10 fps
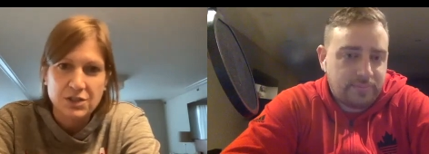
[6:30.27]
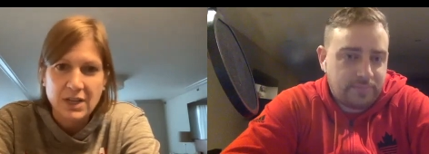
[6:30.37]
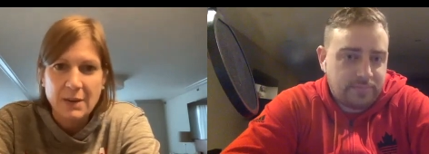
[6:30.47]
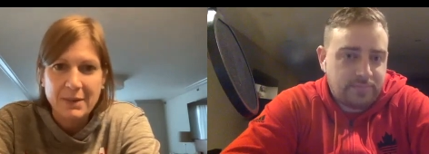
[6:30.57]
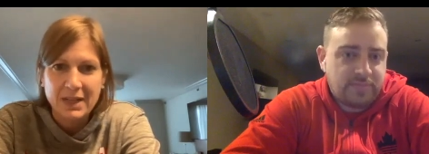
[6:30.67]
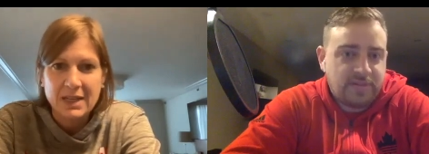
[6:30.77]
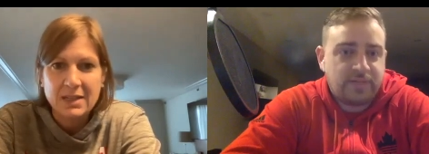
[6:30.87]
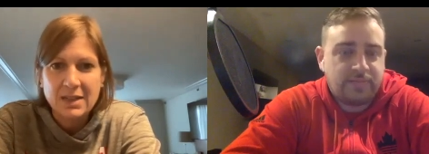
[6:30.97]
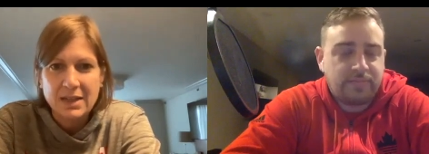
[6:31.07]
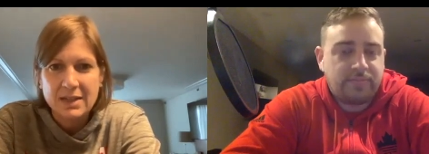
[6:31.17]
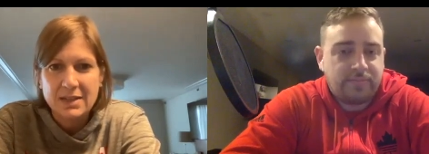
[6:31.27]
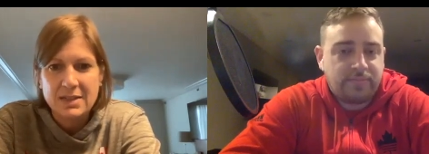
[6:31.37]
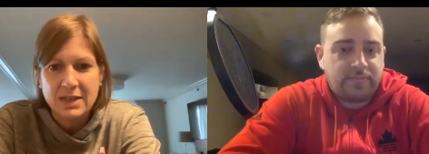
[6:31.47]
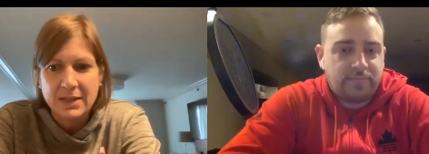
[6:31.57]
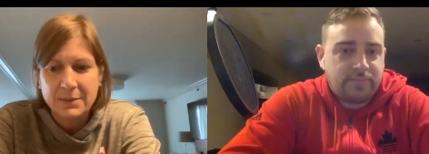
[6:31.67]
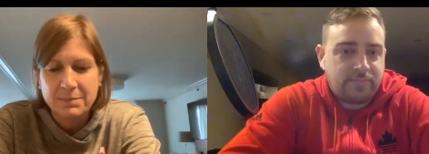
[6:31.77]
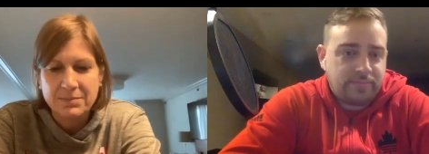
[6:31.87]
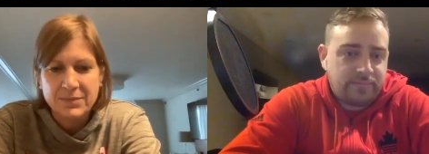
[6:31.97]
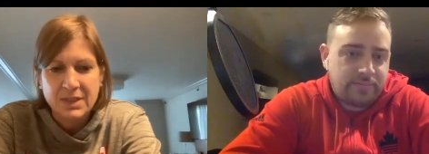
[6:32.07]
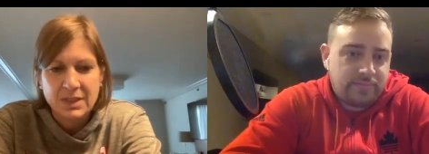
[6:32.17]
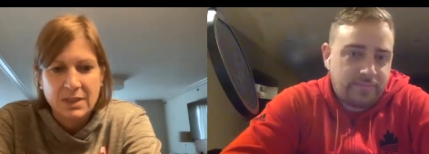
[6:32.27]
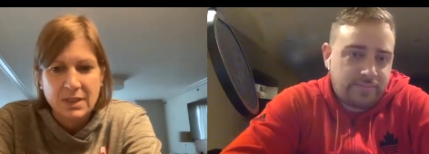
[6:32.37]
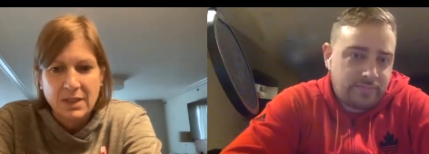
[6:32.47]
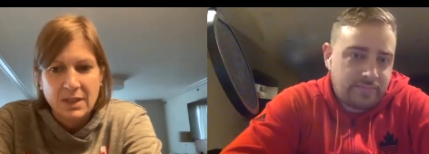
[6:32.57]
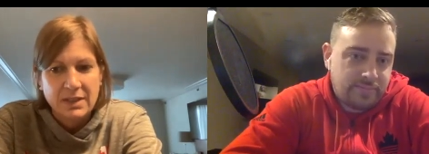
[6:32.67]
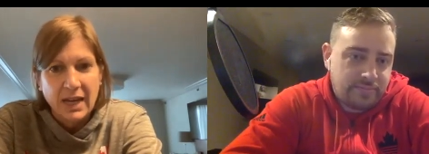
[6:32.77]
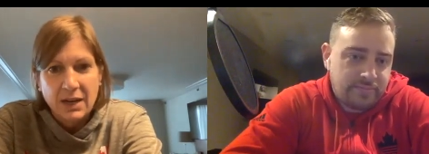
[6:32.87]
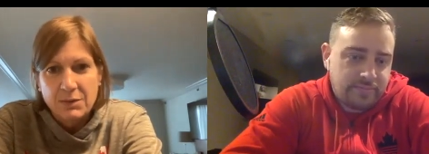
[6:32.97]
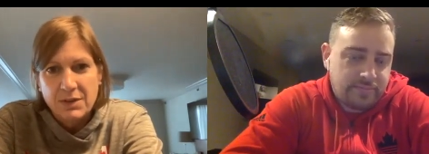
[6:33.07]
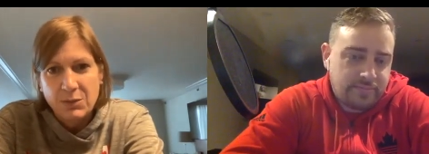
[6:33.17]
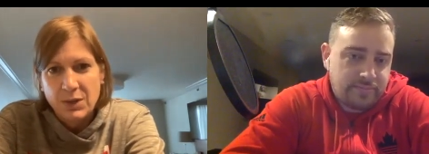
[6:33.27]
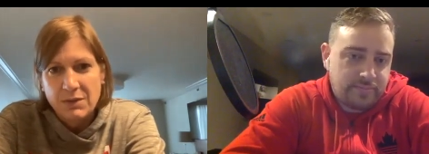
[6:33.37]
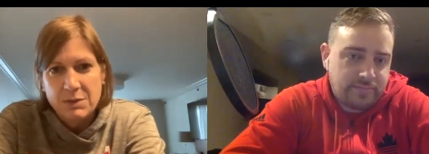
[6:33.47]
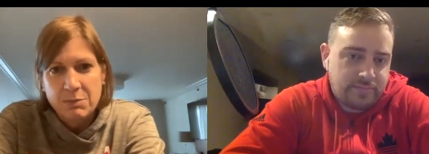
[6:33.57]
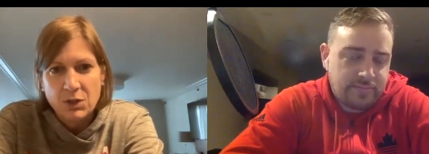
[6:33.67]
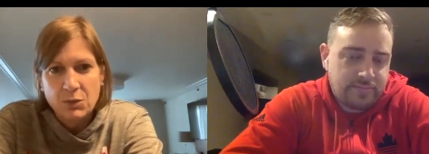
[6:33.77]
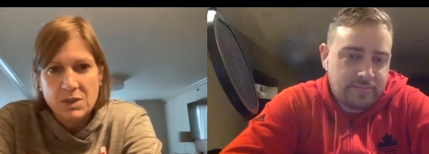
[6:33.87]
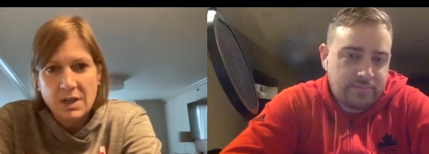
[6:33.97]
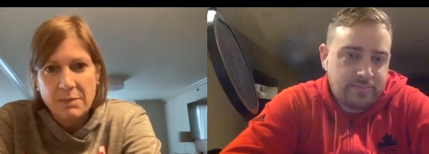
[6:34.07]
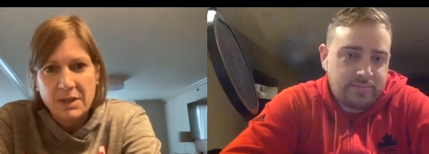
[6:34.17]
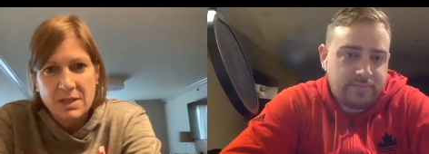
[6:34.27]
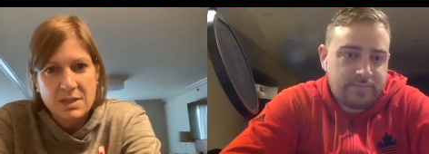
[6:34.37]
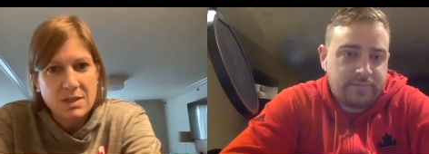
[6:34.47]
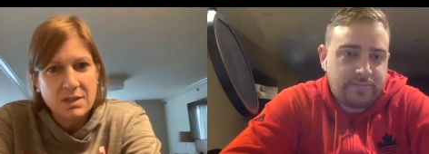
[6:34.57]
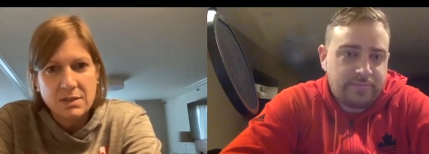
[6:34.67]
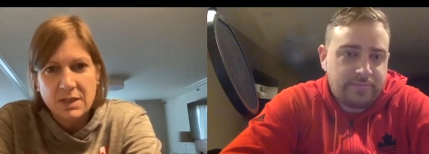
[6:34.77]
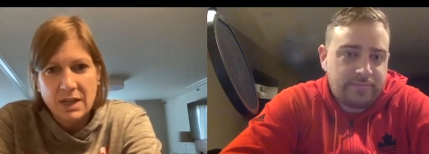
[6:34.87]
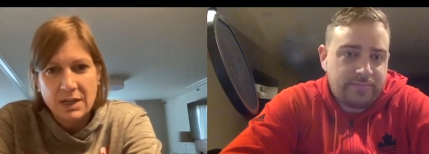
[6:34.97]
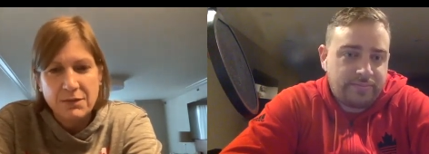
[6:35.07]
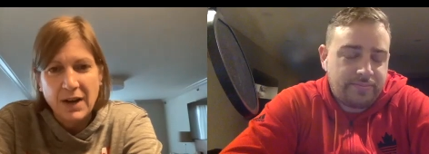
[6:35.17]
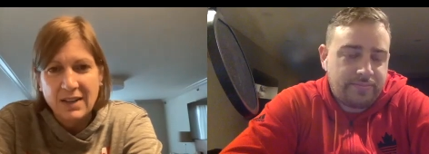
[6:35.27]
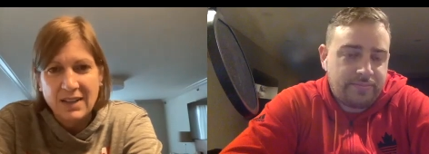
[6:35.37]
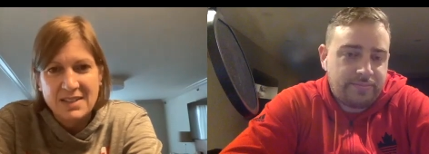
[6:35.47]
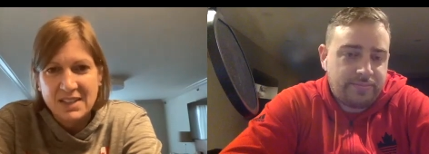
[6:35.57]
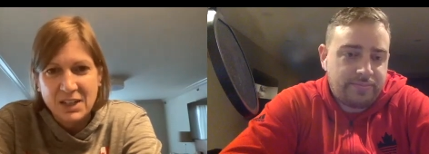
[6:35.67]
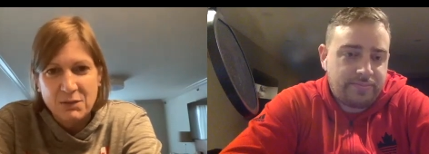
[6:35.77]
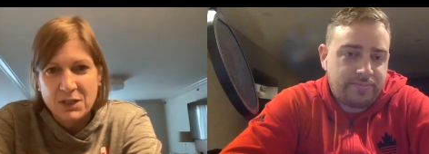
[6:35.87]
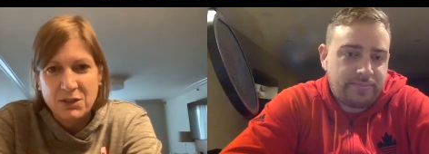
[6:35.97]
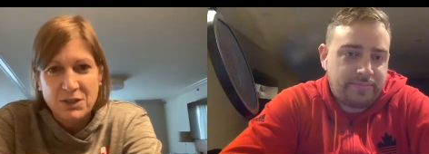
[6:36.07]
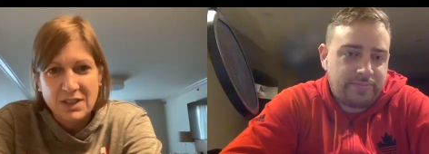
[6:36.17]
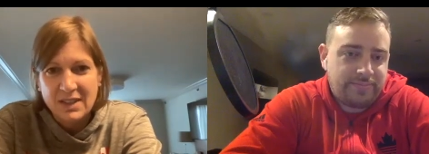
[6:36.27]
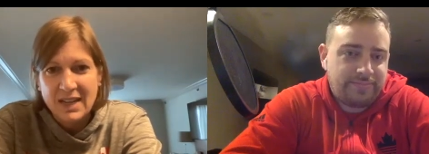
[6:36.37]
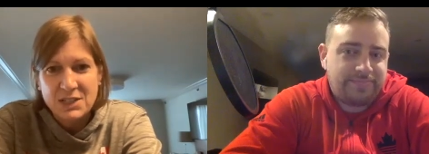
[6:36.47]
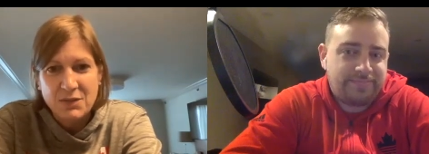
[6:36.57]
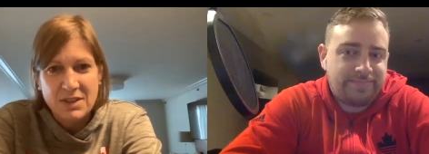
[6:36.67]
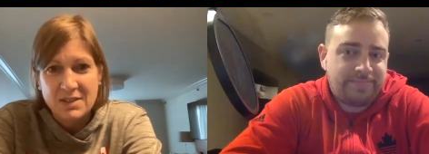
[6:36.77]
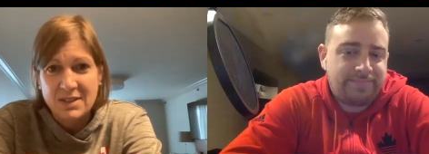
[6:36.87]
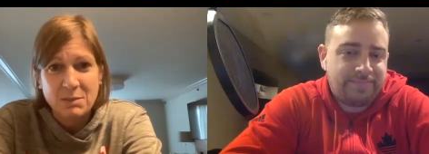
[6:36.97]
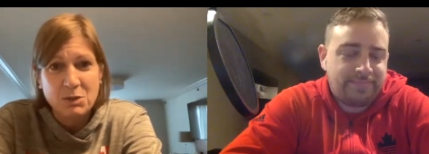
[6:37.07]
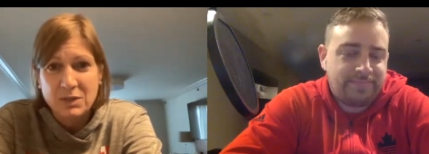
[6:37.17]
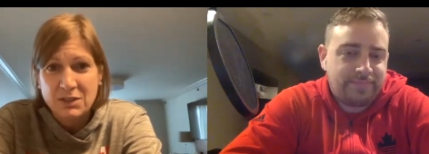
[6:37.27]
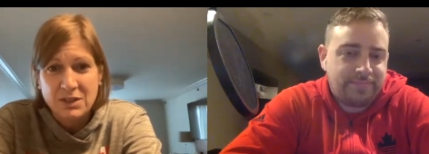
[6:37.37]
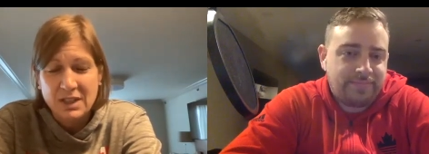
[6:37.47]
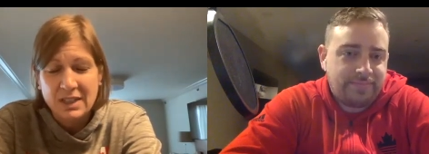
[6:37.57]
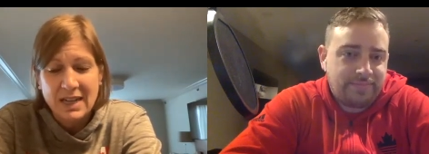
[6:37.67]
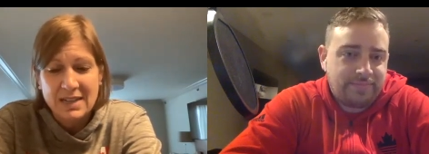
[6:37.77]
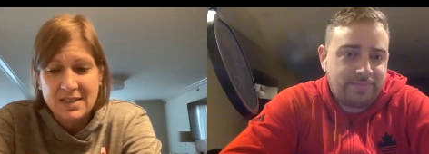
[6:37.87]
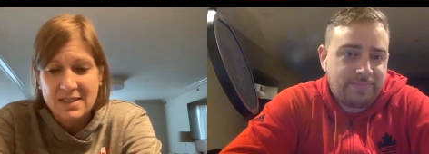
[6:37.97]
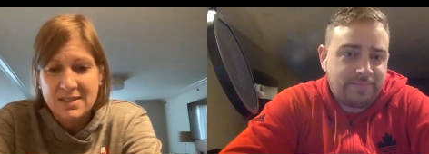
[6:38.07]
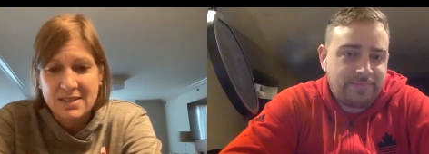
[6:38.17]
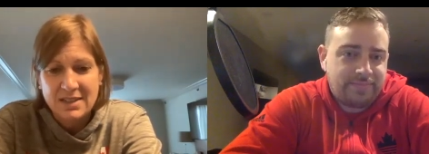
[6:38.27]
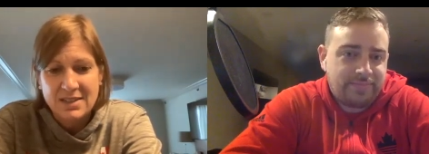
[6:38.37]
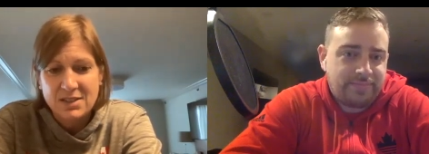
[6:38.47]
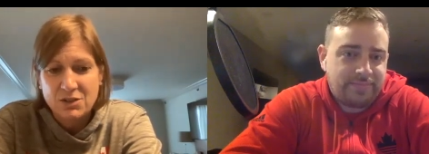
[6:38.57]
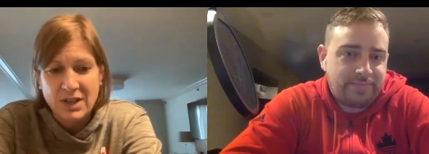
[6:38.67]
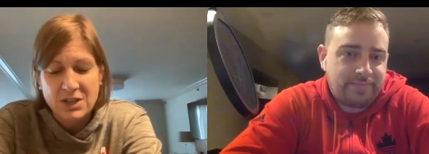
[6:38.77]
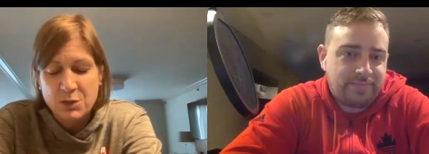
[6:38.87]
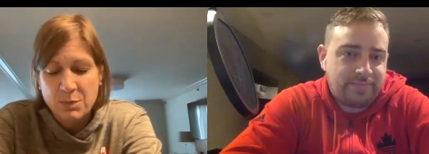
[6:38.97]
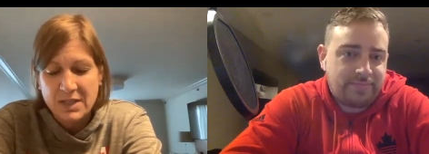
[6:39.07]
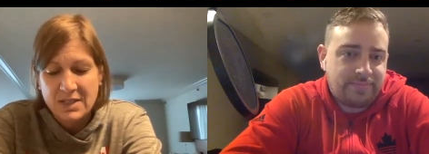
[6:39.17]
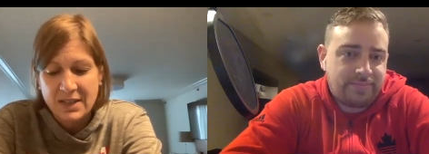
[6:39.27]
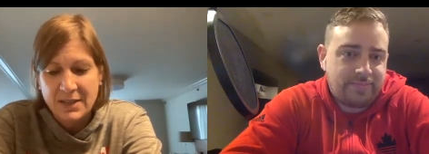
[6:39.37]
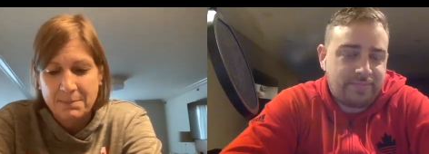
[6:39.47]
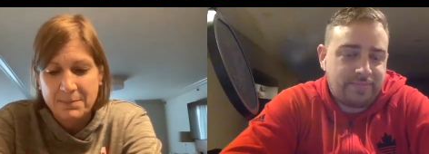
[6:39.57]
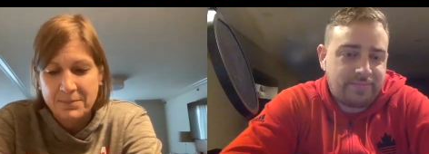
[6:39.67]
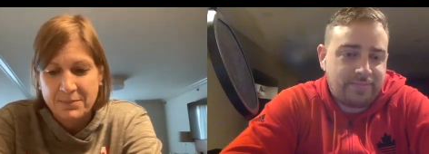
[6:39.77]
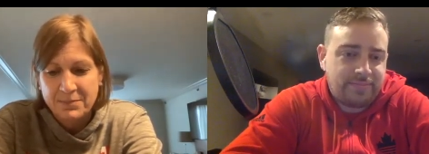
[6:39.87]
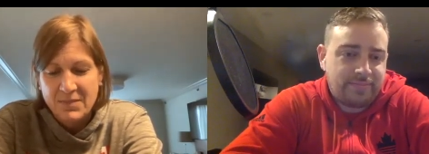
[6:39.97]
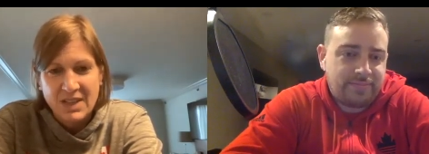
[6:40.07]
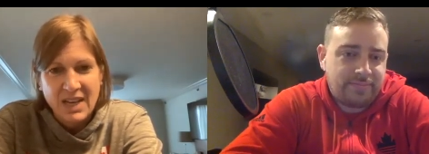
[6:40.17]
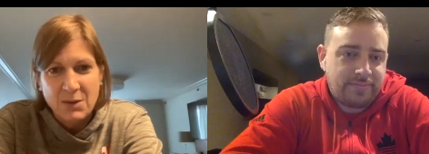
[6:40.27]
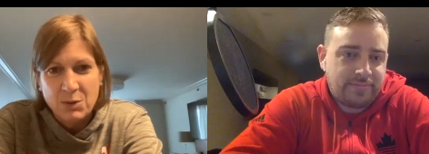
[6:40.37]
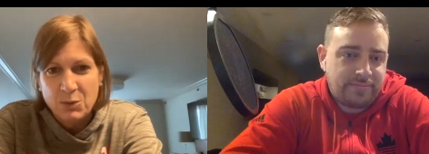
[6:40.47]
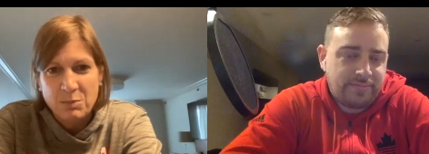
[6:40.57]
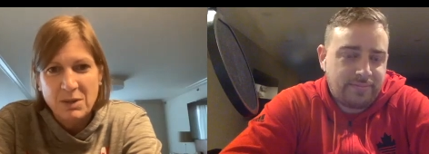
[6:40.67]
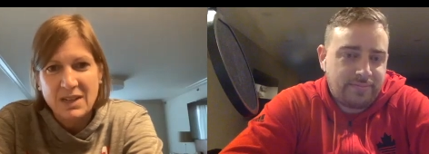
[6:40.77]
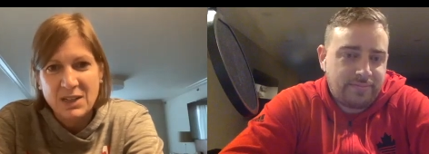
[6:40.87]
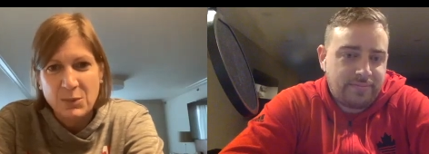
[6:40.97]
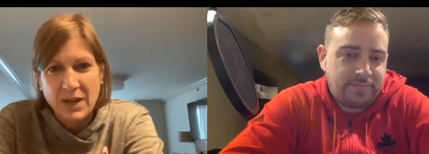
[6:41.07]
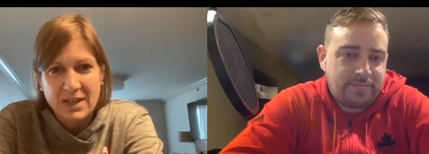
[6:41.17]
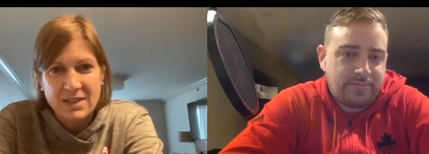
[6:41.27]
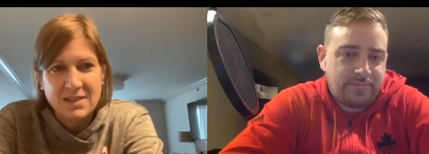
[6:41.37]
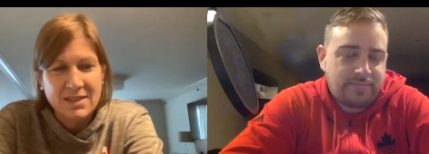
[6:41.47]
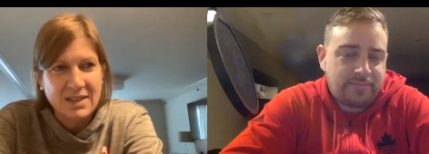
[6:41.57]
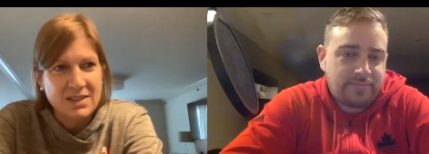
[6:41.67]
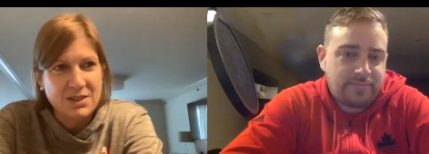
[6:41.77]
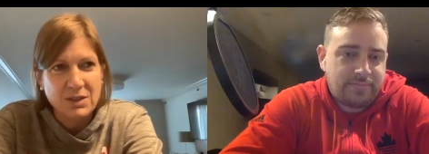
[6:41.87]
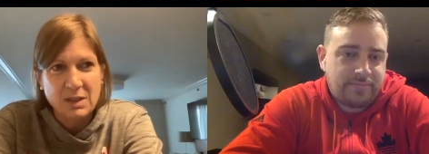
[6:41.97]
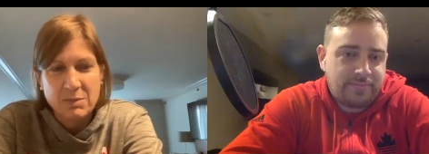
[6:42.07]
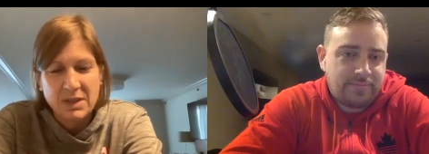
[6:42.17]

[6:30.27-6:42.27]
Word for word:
Speaker 1: coming in and um, yeah, we've, we have some good ones coming in. Still kind of finalizing our recruiting class for this double recruiting class. It's it's strange, but um, yeah, we're we're plugging away. It's it's certainly been